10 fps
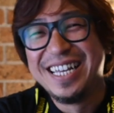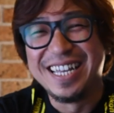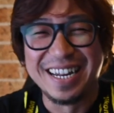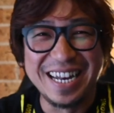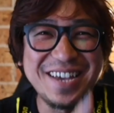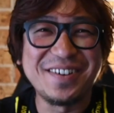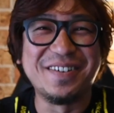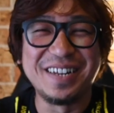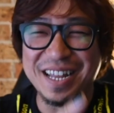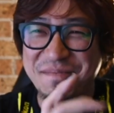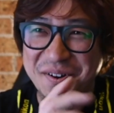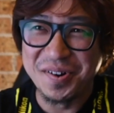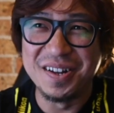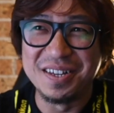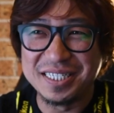Nikon
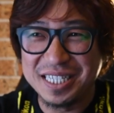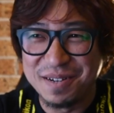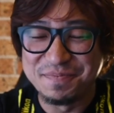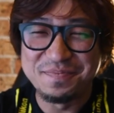mirrorless,